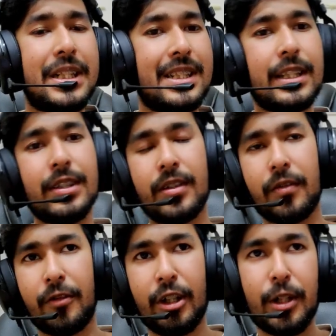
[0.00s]
Now this is
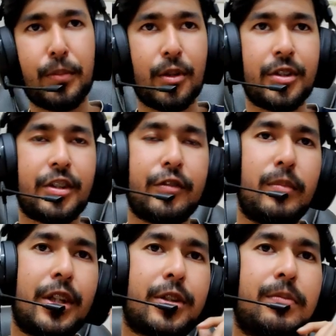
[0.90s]
a very
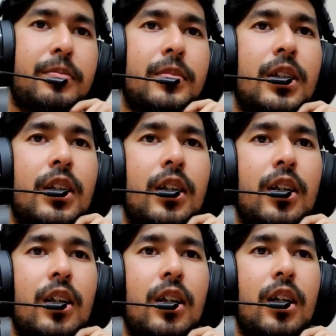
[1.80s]
positive matchup.
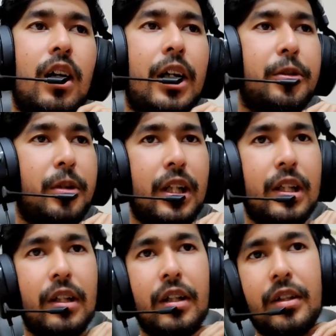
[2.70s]
Hydro
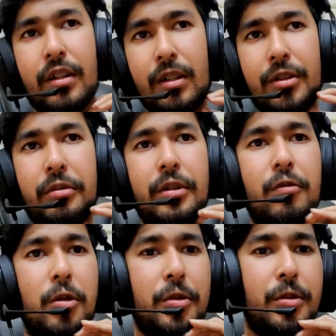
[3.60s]
Cannon and
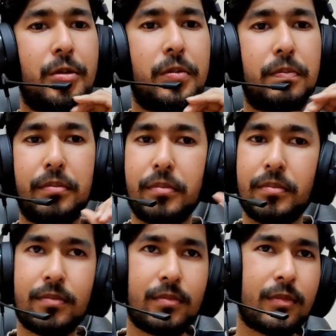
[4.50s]
Earthquake won't do
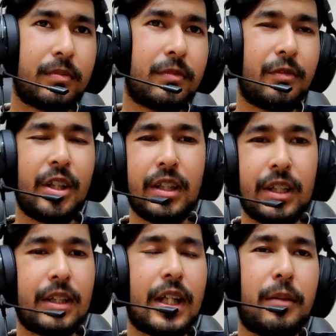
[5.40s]

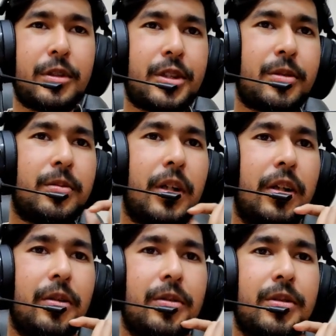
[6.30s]
very little damage to
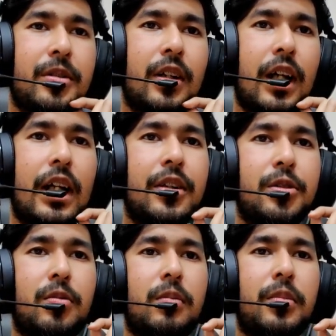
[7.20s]
Gyarados,
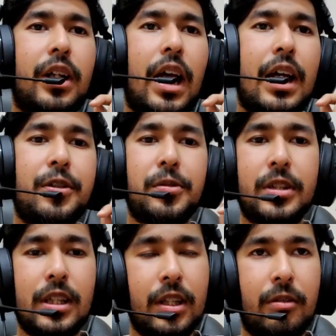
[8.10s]
and Swampert has
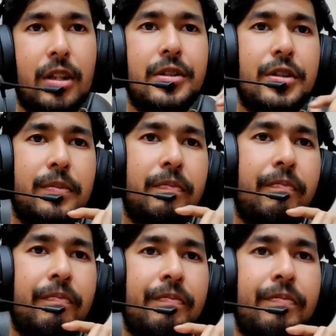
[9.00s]
to shield the crunch.